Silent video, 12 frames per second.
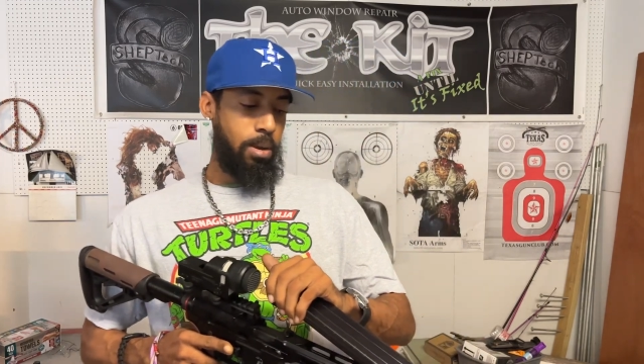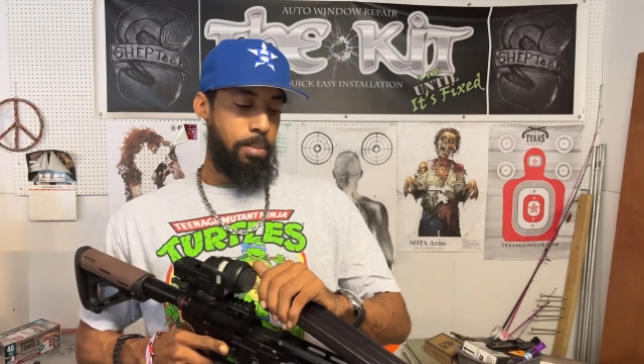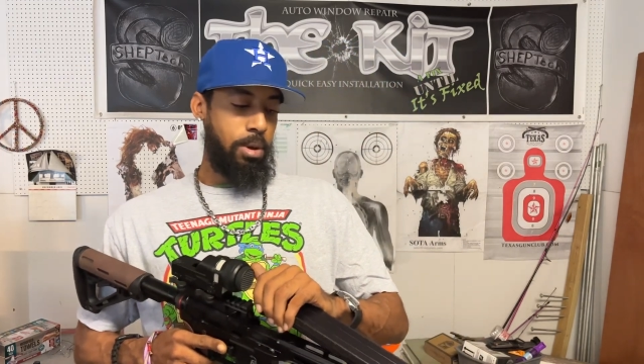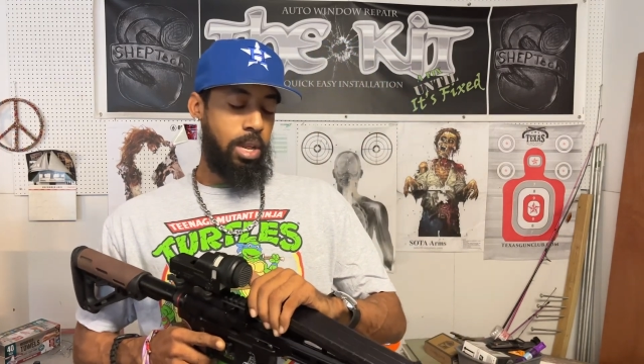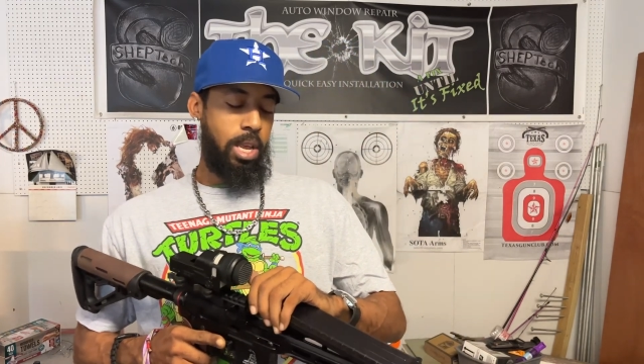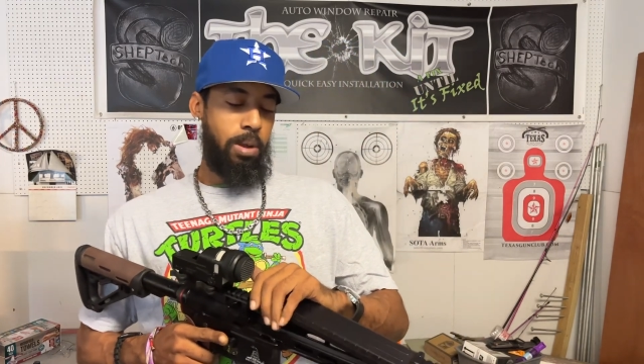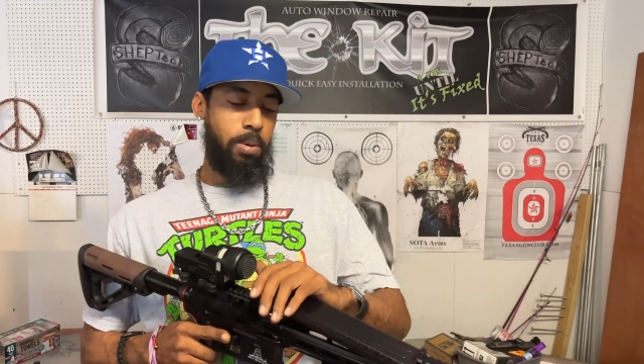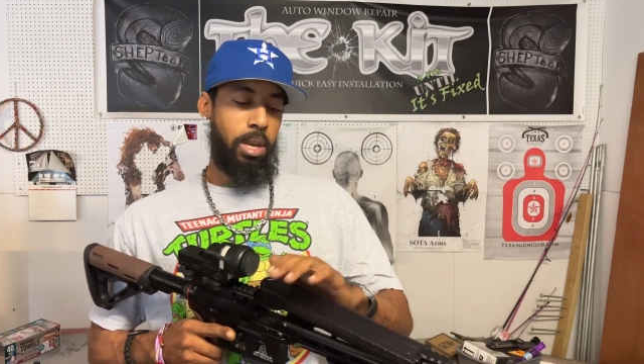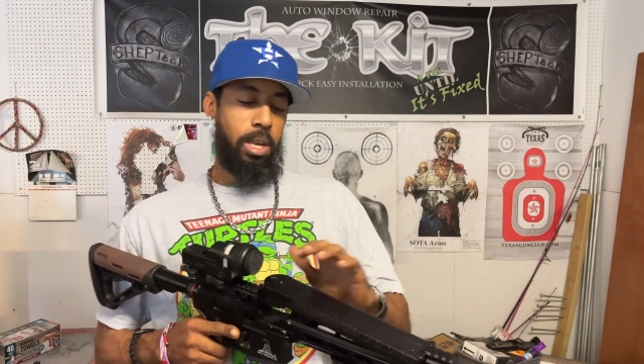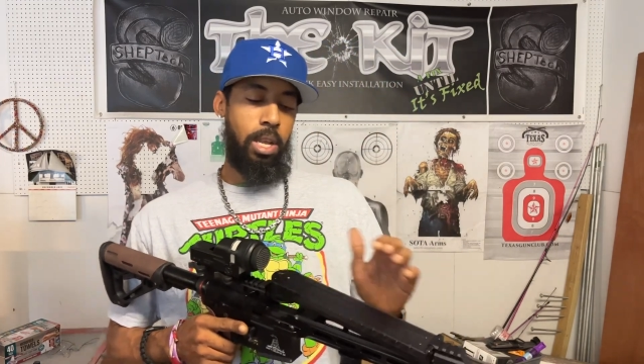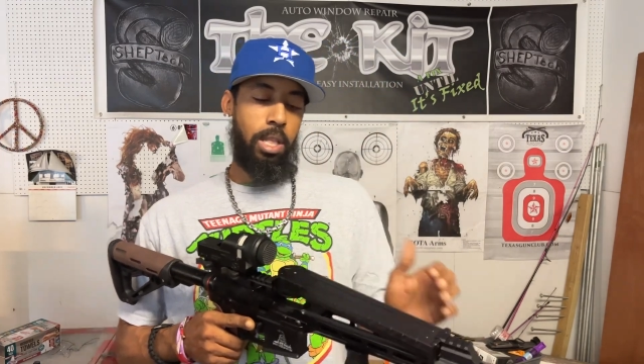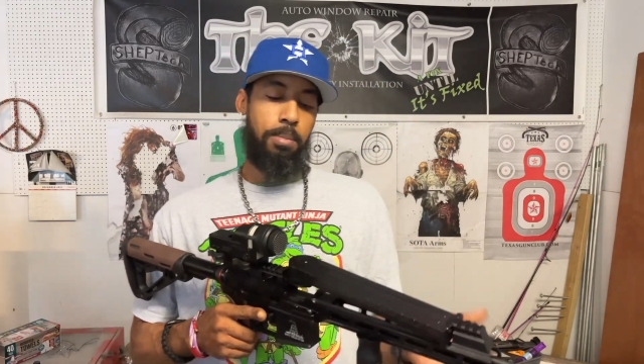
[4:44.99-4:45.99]
But
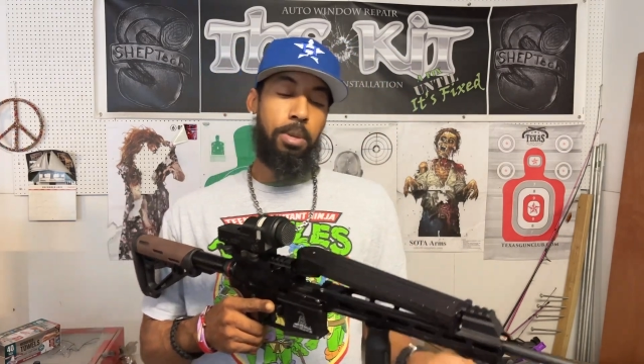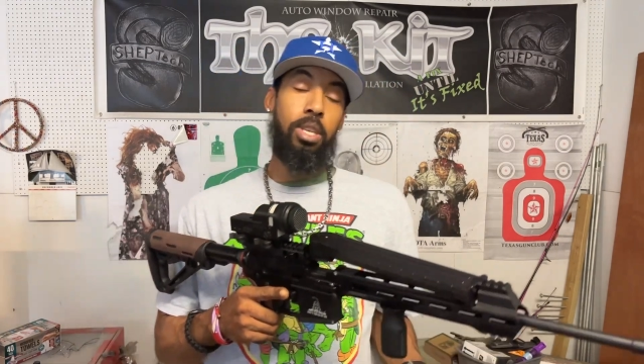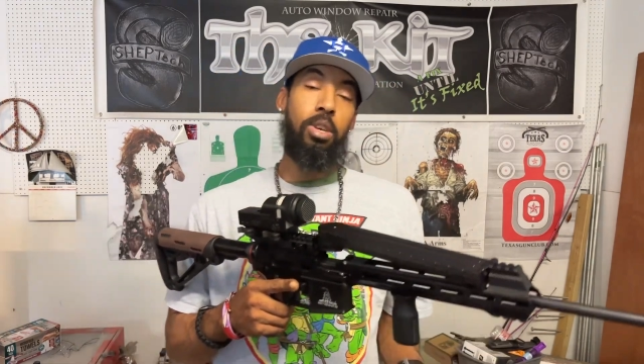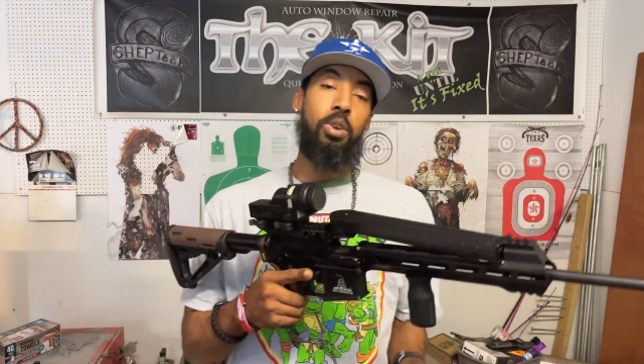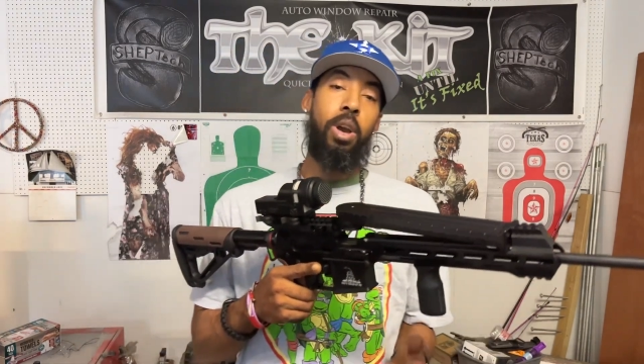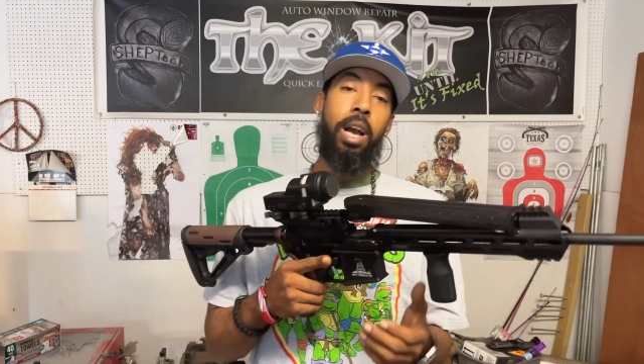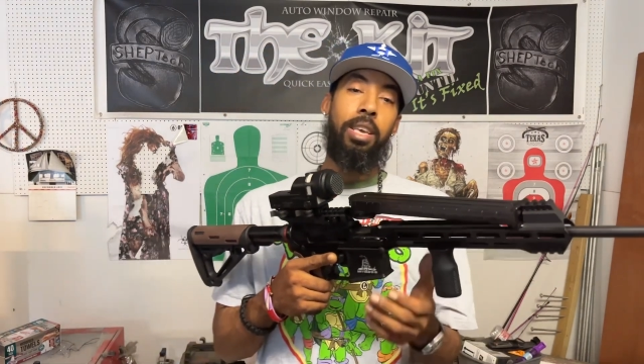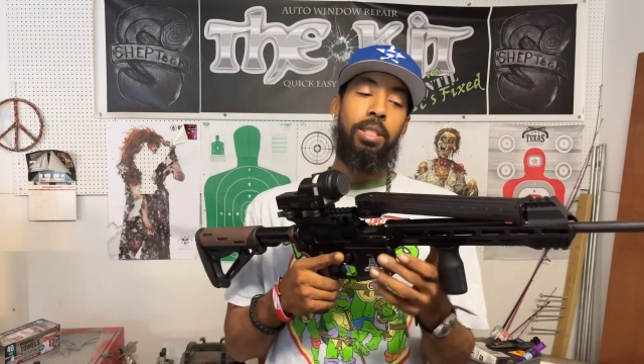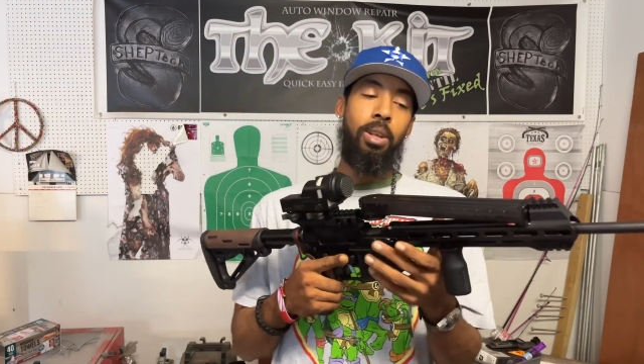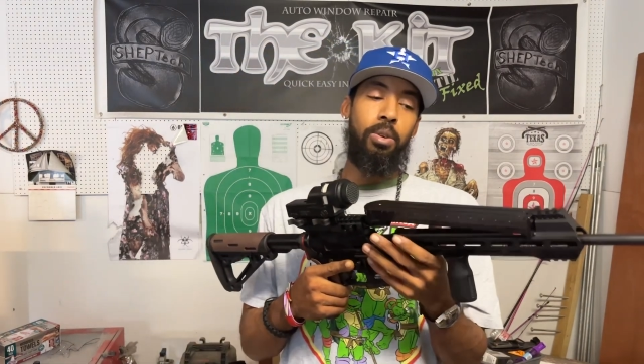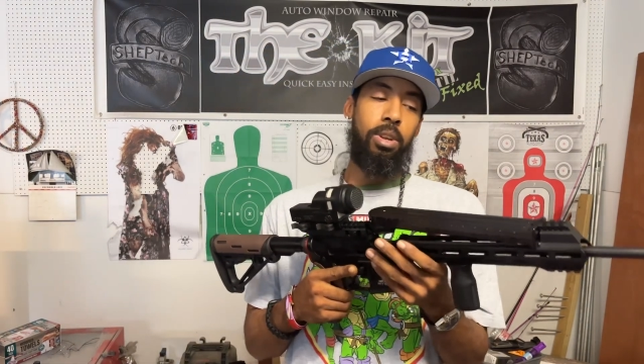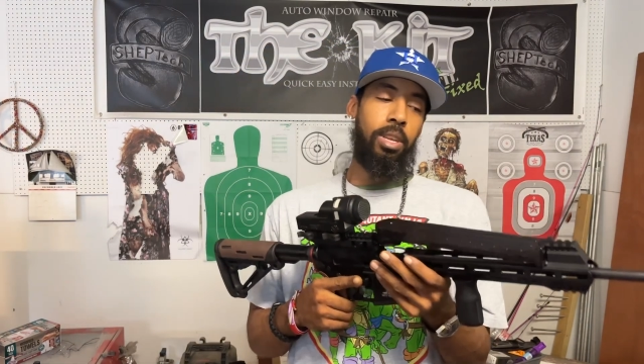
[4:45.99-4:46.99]
anyway, let me show you how you
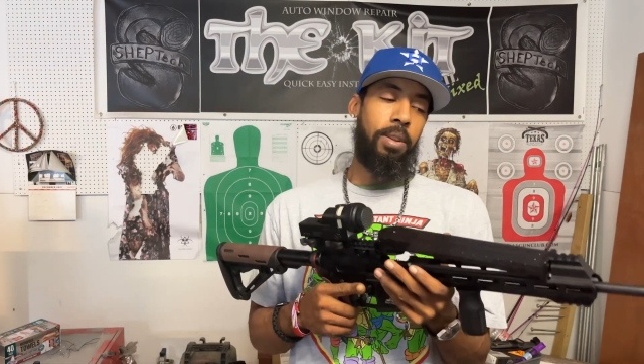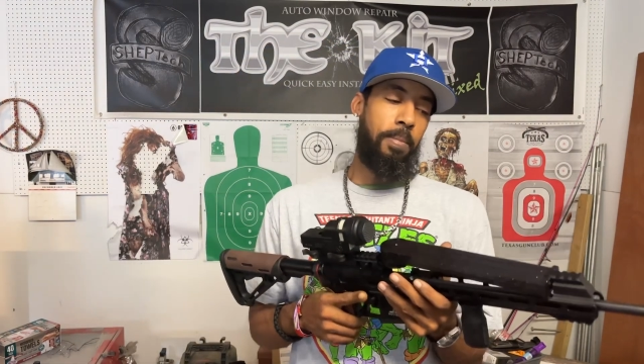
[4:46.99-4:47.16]
load it.